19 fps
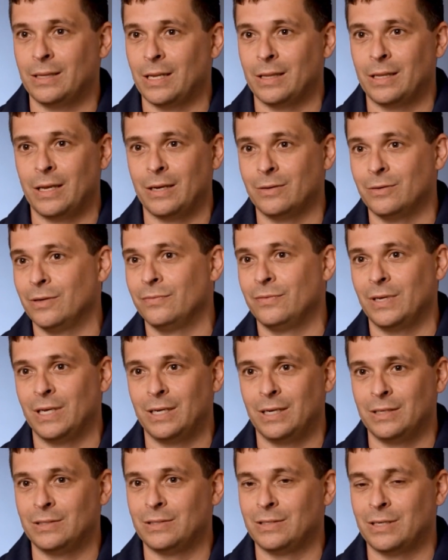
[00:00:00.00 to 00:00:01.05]
that they live
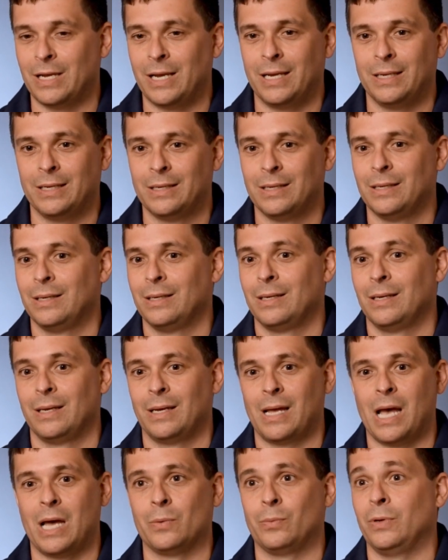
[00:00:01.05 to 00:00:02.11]
in and say,
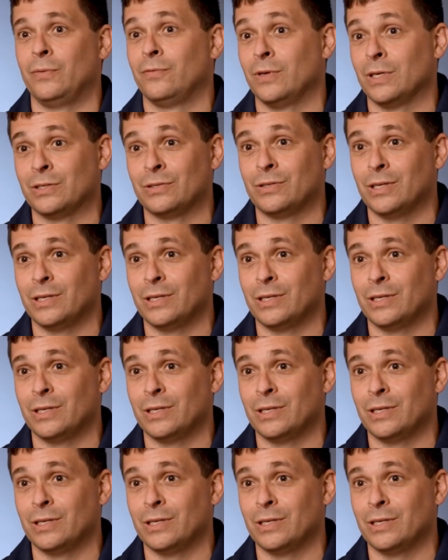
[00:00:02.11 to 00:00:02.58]
how do we fix